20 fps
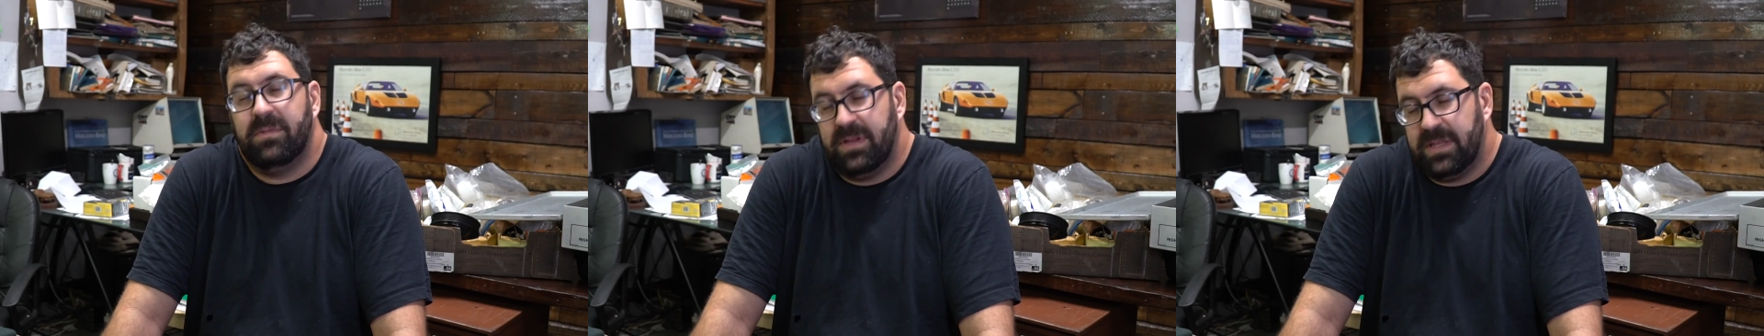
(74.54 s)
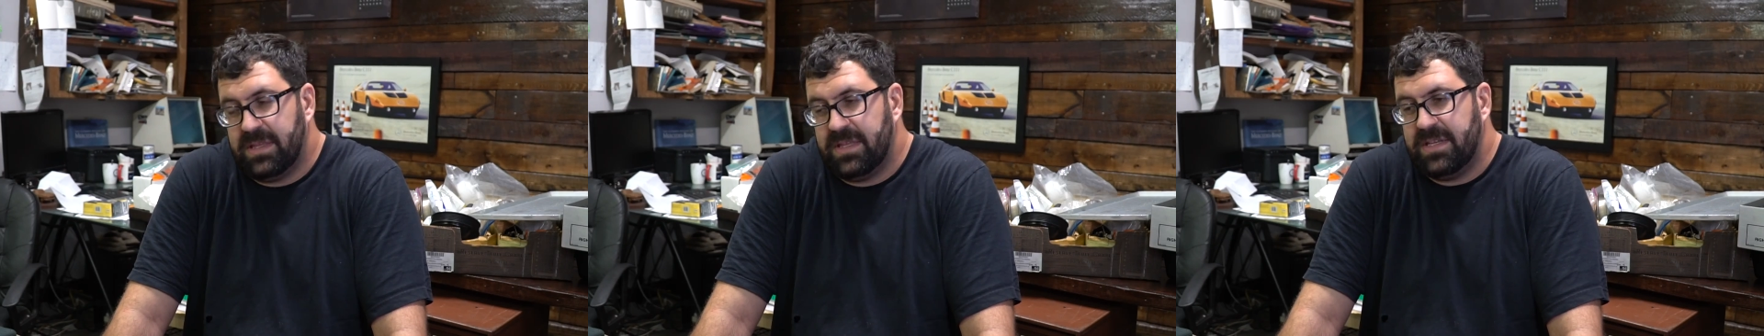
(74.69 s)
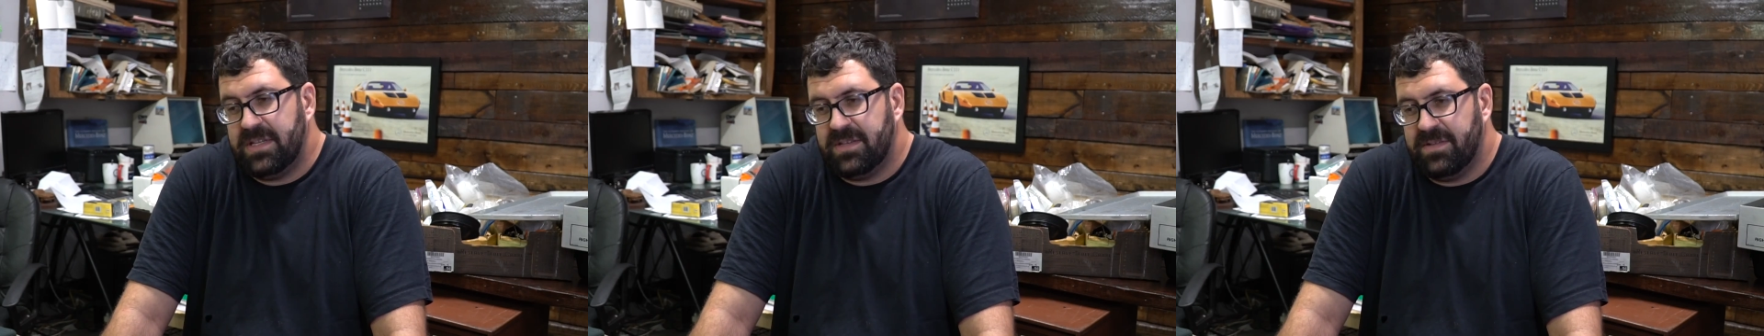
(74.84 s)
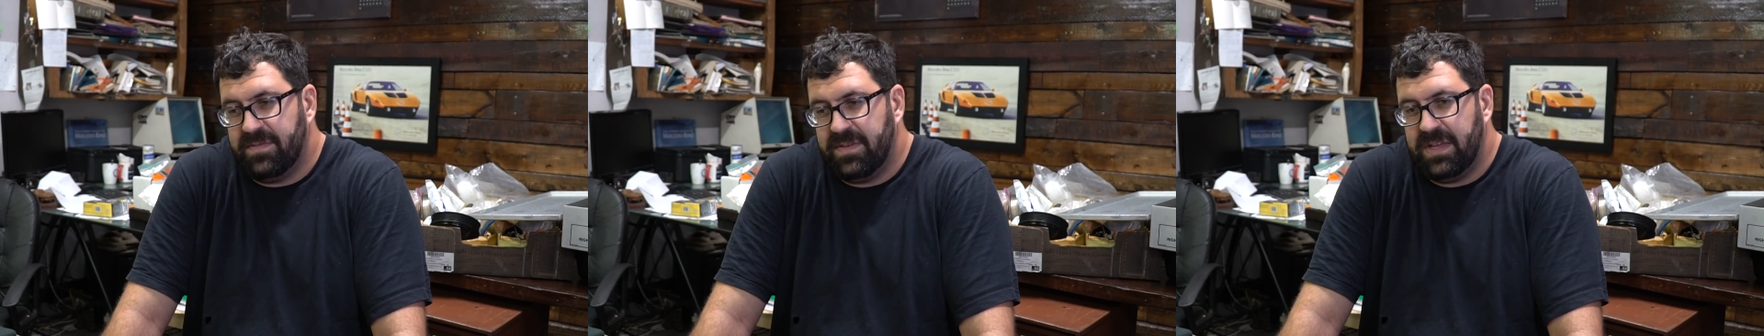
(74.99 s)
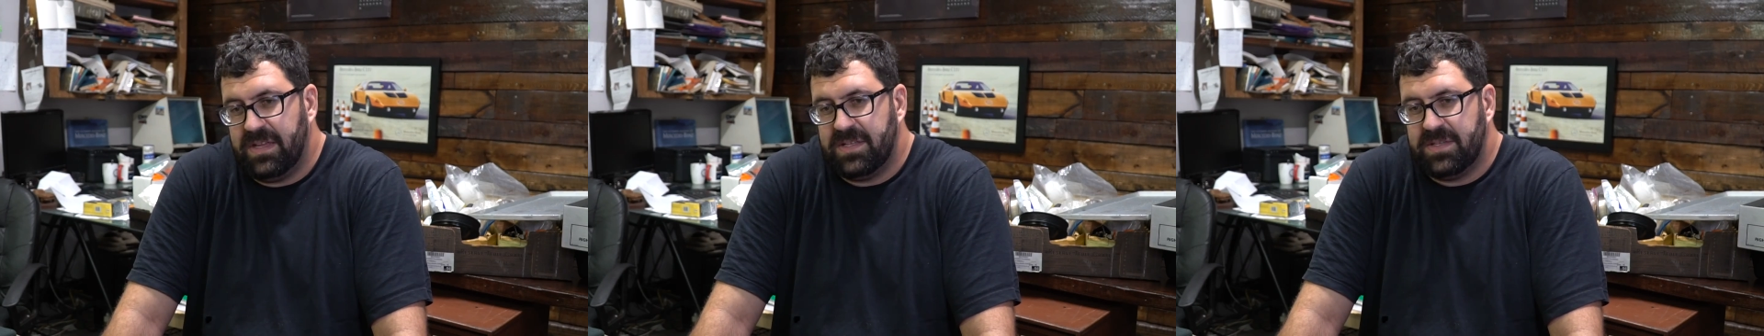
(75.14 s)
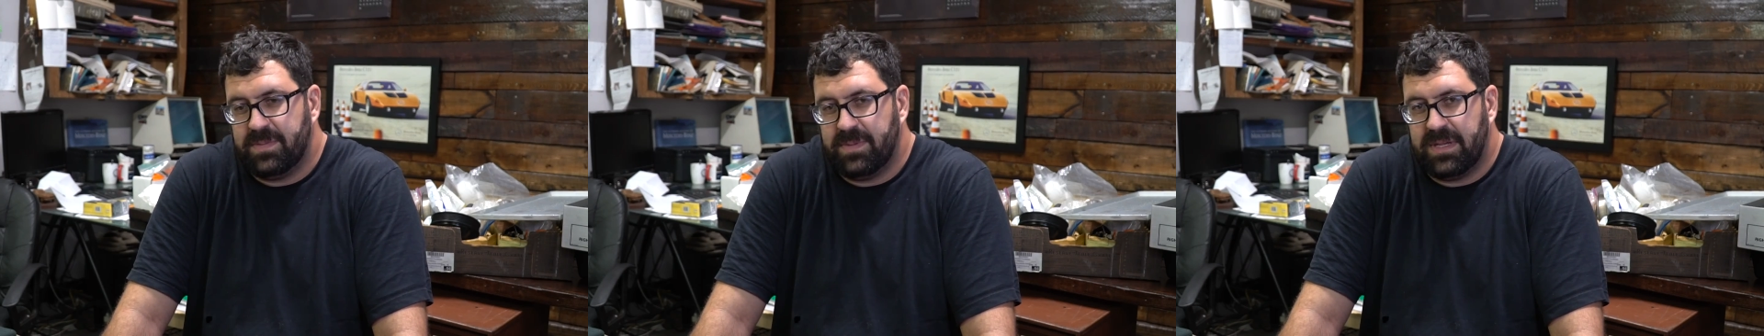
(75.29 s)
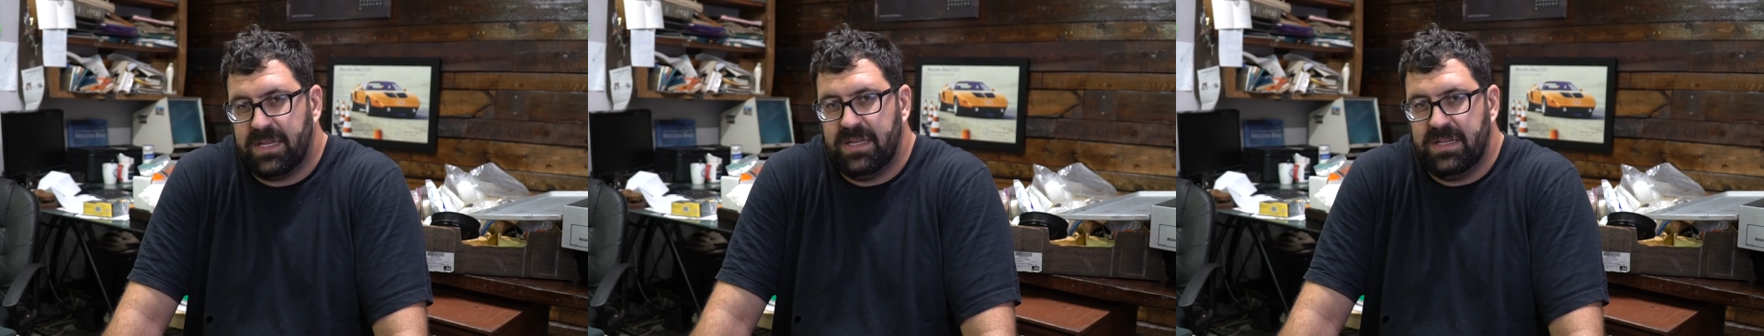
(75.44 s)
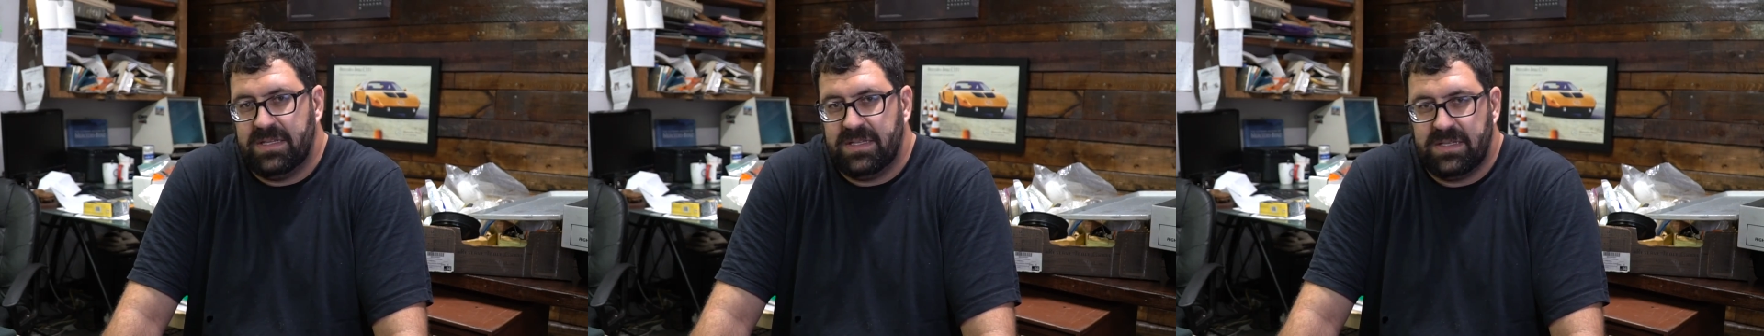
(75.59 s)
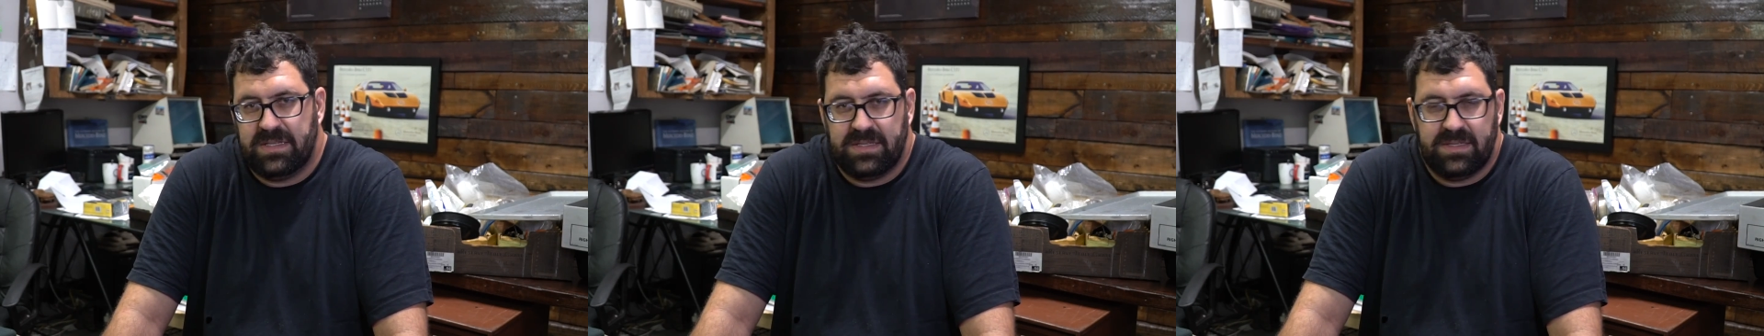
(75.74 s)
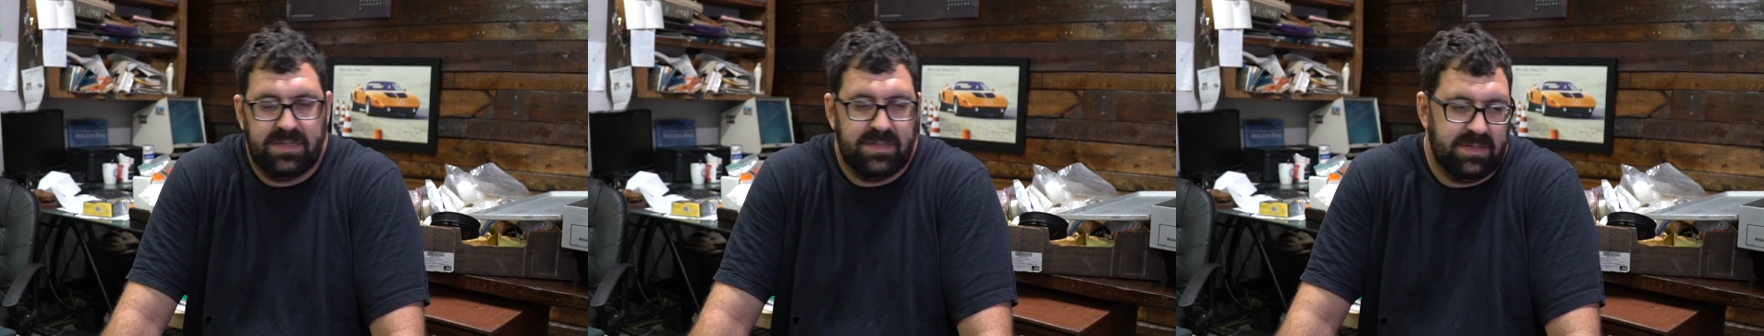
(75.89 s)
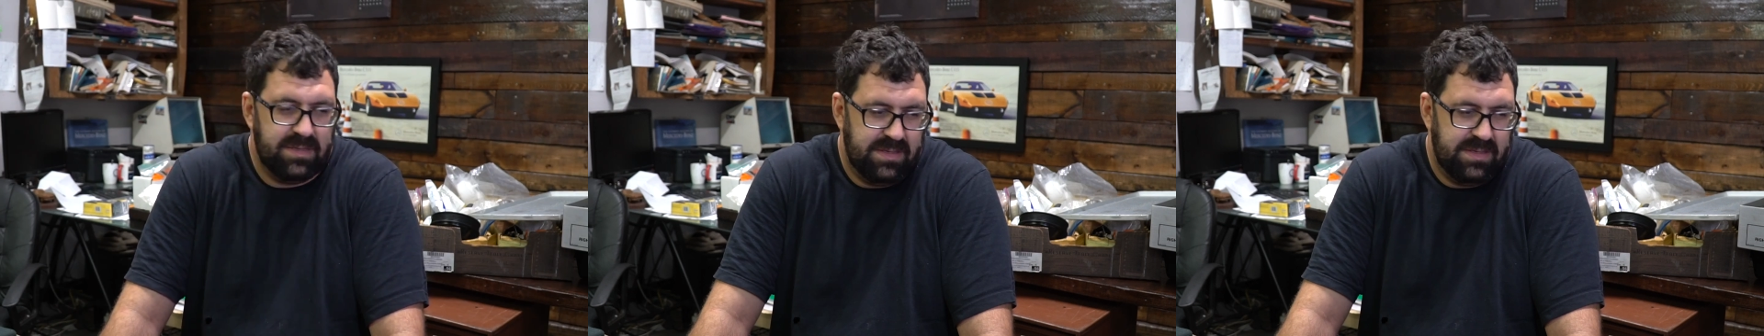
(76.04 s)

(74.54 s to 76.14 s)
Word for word: with these events because